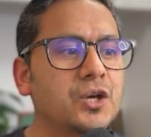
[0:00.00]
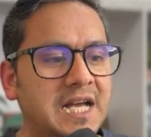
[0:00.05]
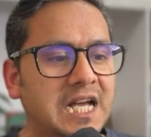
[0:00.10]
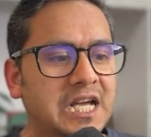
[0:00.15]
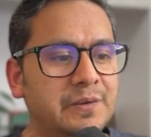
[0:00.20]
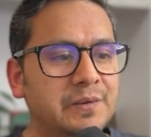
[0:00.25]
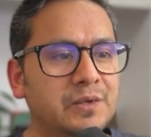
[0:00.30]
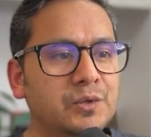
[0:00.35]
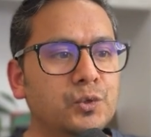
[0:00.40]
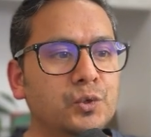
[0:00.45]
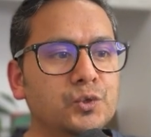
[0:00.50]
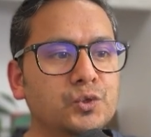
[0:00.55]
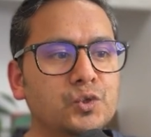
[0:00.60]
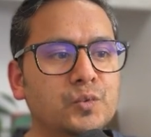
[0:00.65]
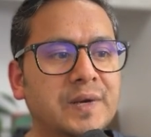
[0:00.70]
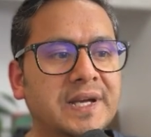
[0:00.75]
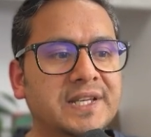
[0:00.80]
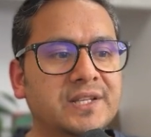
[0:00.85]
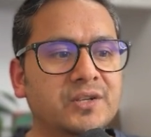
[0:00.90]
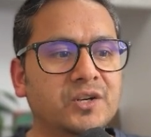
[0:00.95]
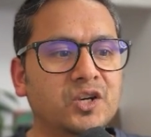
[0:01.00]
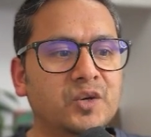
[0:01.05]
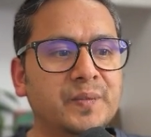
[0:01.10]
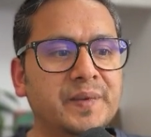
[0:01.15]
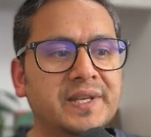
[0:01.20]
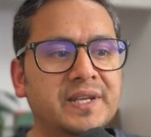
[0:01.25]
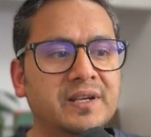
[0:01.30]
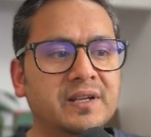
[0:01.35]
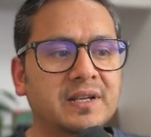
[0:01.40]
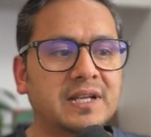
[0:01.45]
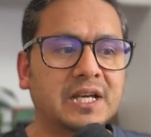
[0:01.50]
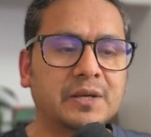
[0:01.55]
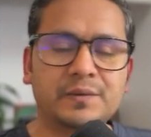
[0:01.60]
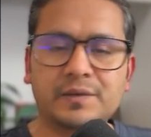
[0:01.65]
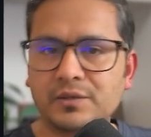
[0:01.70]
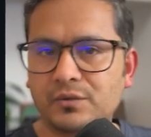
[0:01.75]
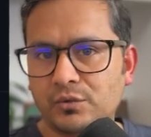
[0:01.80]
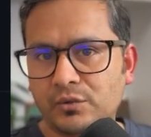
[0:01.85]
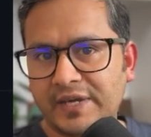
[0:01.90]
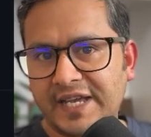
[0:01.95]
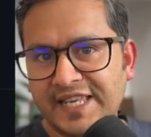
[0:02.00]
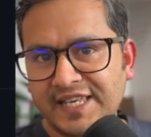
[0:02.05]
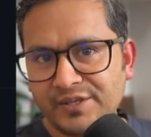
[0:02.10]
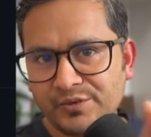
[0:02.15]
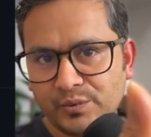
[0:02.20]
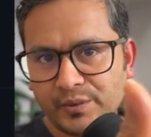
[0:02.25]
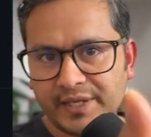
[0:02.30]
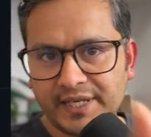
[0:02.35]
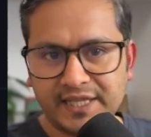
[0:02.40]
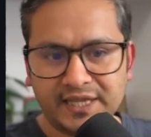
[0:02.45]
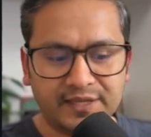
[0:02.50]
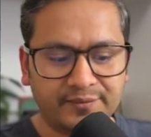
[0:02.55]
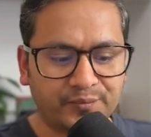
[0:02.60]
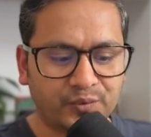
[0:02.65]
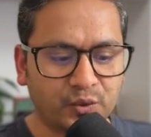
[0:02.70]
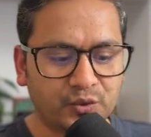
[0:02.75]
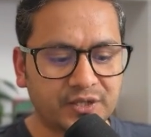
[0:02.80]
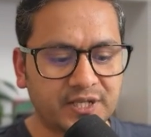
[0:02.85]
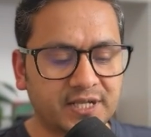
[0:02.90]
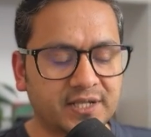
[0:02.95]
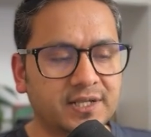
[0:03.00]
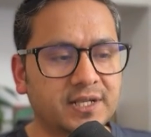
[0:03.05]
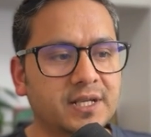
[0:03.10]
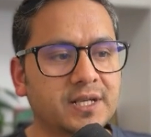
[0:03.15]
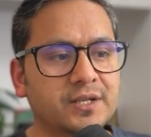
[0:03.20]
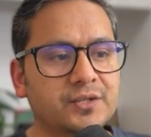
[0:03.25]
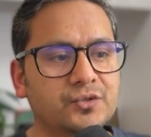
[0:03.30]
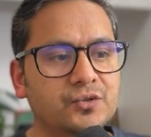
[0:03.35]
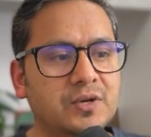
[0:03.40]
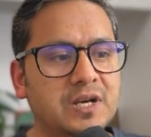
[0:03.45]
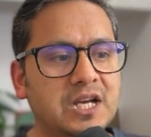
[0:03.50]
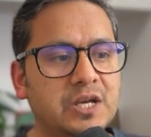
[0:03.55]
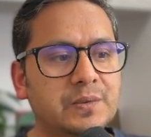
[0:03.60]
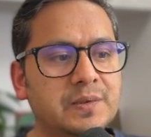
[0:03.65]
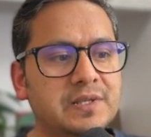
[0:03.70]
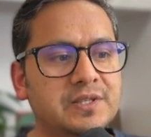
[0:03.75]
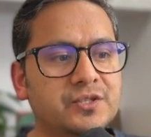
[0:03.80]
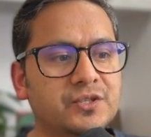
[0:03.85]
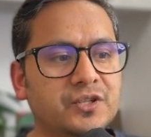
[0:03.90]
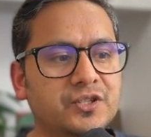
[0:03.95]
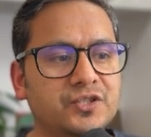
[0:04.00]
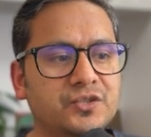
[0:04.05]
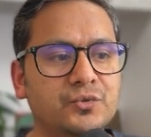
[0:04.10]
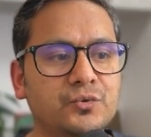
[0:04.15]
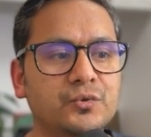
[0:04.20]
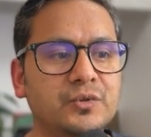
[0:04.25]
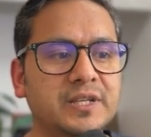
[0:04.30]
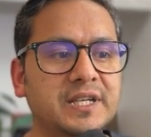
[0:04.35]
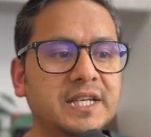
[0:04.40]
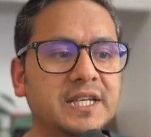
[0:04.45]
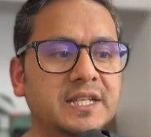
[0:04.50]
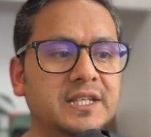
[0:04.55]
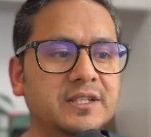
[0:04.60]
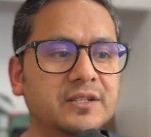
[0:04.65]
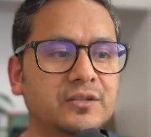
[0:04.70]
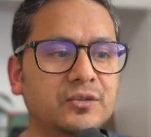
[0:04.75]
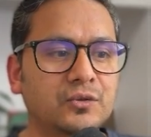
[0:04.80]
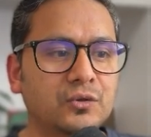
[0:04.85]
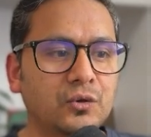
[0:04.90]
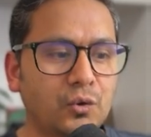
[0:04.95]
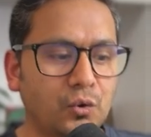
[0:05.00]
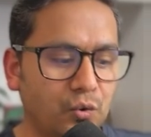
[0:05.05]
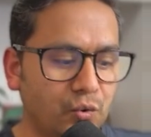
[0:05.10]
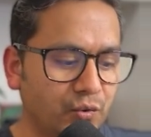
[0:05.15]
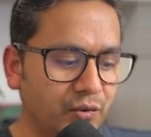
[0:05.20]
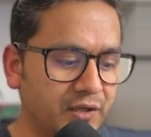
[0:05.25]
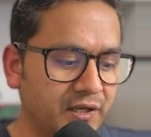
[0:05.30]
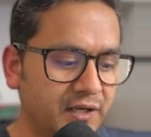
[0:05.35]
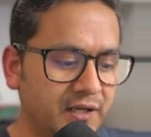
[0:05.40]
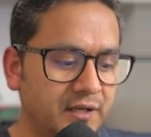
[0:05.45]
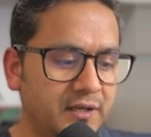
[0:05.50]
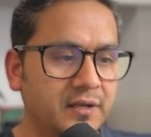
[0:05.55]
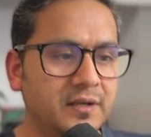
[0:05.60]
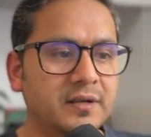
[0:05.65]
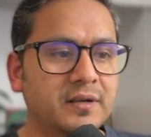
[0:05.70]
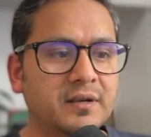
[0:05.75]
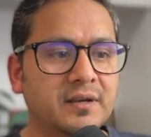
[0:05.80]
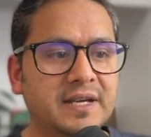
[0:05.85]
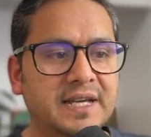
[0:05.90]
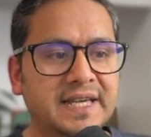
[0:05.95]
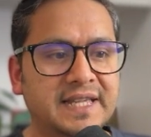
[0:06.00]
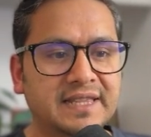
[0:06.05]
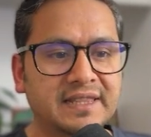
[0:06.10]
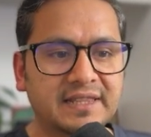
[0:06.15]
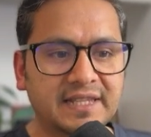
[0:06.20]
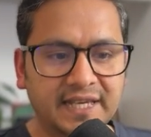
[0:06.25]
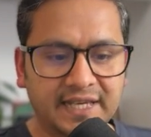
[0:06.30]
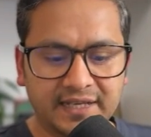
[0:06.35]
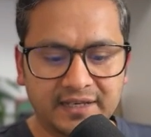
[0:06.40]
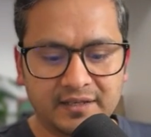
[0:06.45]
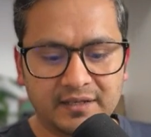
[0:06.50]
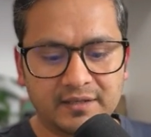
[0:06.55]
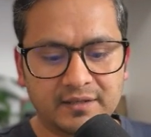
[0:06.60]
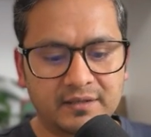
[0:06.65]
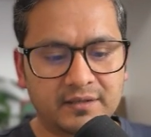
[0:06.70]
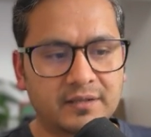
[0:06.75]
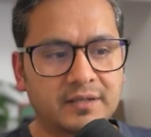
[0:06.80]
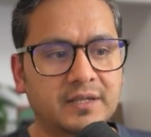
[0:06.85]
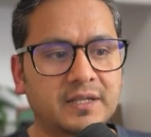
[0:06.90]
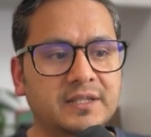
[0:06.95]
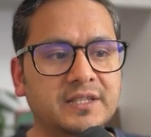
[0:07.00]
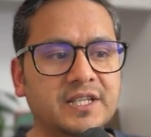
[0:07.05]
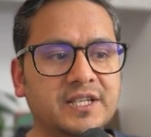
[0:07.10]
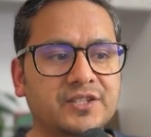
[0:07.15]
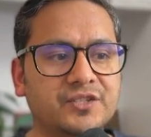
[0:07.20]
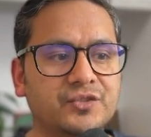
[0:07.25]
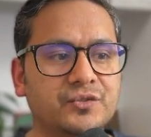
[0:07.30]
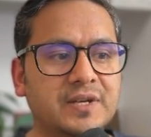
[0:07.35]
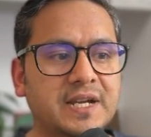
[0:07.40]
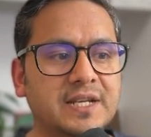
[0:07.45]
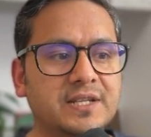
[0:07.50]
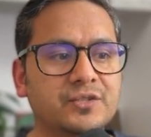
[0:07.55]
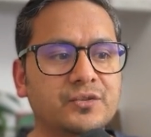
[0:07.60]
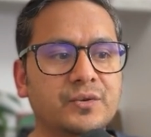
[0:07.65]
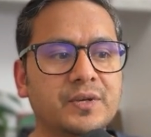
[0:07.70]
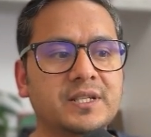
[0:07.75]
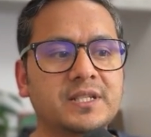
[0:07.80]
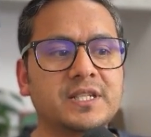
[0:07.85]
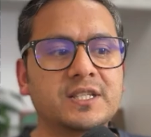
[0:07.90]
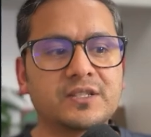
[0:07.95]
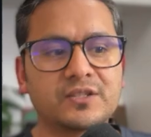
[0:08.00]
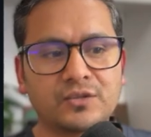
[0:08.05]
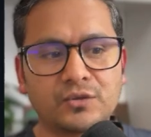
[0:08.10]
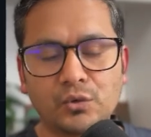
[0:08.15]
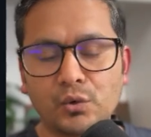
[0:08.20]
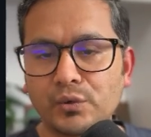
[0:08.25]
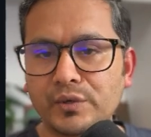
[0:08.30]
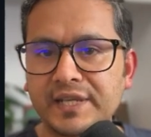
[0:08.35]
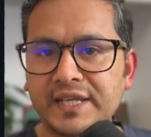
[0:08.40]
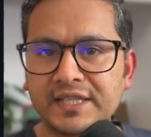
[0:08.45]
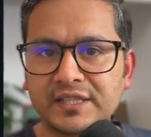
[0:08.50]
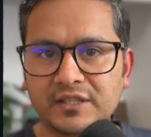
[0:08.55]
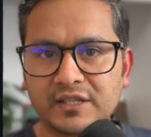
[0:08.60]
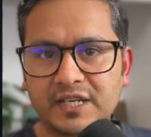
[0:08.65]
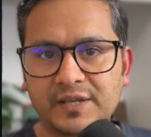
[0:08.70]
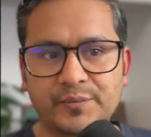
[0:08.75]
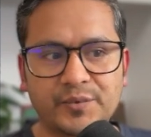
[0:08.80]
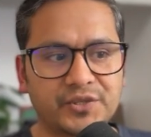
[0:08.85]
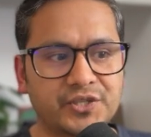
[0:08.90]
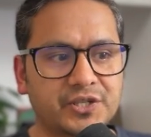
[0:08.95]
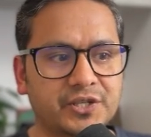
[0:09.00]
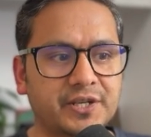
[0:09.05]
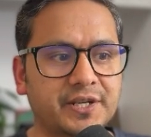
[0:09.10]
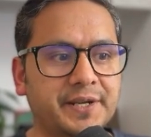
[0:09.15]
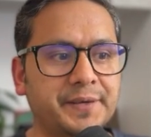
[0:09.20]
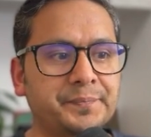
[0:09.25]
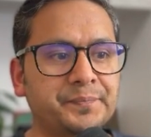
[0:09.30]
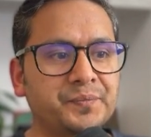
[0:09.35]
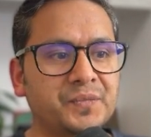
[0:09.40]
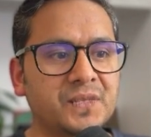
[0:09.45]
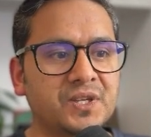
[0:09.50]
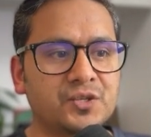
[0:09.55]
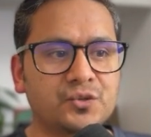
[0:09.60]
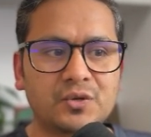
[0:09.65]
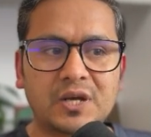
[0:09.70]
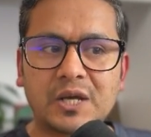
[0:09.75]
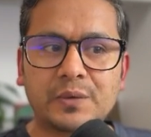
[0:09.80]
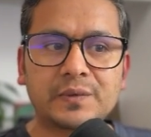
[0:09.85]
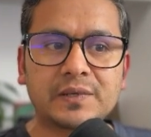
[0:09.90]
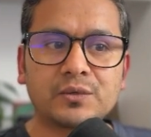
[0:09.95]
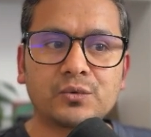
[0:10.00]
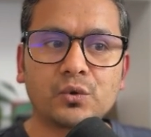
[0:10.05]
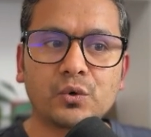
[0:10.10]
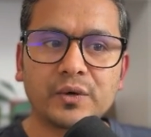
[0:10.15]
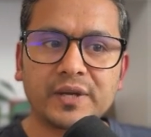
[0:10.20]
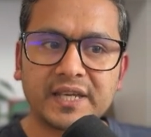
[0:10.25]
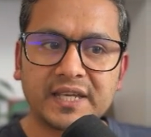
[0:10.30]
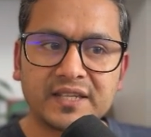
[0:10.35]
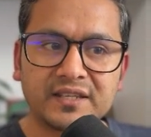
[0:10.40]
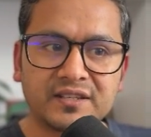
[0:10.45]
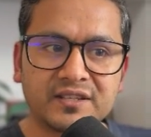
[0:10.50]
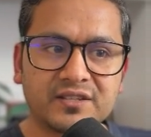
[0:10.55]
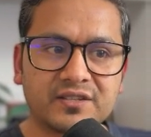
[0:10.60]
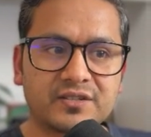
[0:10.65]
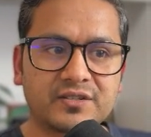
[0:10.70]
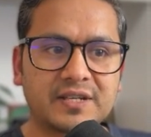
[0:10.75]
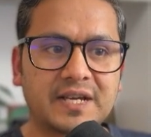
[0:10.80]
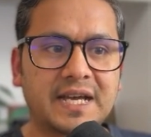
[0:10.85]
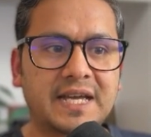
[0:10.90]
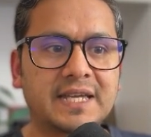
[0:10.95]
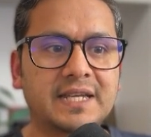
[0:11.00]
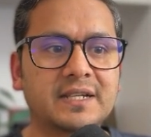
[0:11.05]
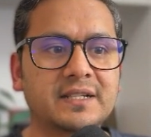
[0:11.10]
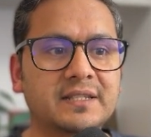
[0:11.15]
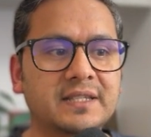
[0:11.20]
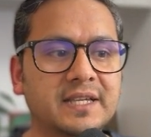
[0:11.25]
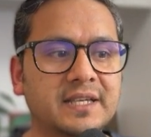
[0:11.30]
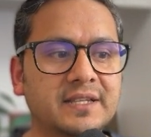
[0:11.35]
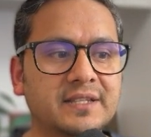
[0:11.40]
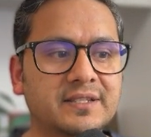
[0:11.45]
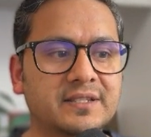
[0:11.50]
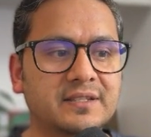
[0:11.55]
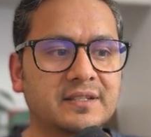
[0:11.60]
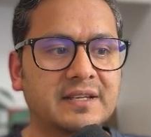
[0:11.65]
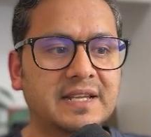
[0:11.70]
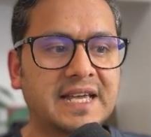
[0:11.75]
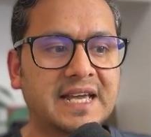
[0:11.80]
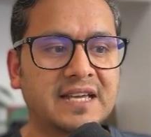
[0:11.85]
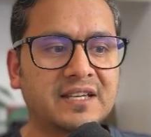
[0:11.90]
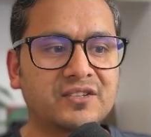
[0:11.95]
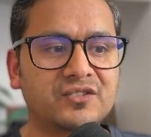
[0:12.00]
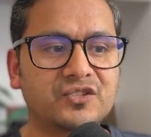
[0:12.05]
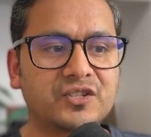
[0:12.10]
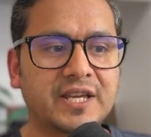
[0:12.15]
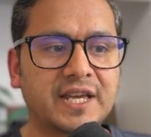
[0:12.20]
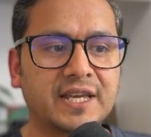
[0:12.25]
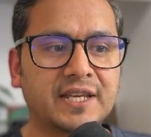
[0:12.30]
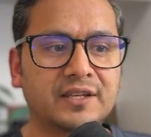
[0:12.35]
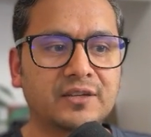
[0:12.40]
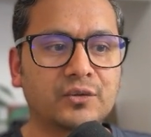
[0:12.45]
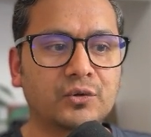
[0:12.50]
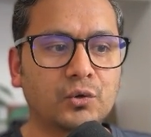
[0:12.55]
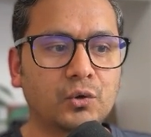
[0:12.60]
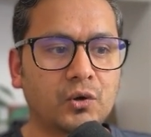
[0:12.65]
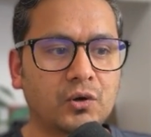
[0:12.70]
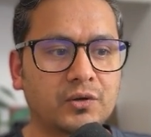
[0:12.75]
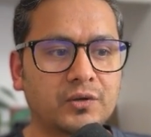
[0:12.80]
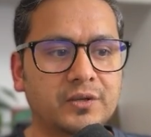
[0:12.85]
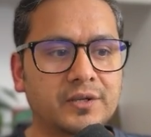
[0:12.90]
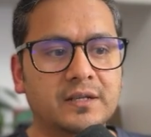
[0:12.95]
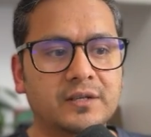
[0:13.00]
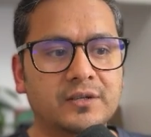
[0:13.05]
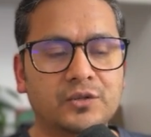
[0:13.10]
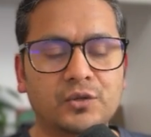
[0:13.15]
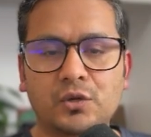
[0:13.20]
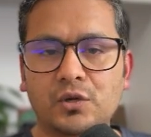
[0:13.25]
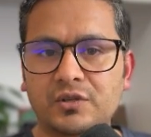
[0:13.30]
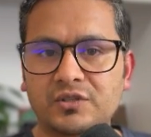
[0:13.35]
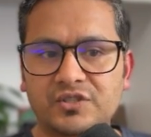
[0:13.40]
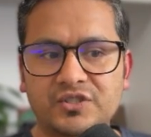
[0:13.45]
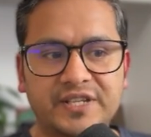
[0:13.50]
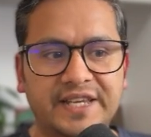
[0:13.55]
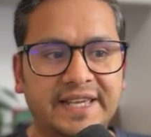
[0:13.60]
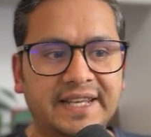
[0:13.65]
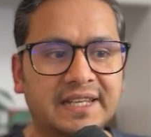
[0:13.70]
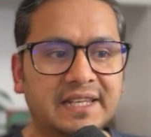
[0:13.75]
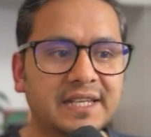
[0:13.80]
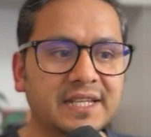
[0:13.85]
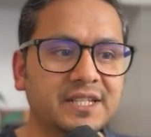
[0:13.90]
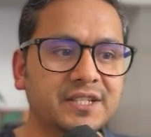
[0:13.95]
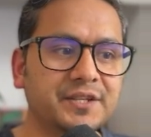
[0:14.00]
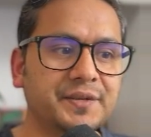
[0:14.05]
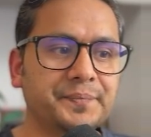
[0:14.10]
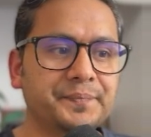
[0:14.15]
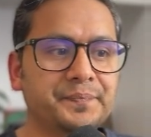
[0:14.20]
I will go to my terminal. I will go anywhere in the project. So I will just do git clone and then this, right? So it is cloning the repository. So I will go inside this LangChain Groq Chainlit.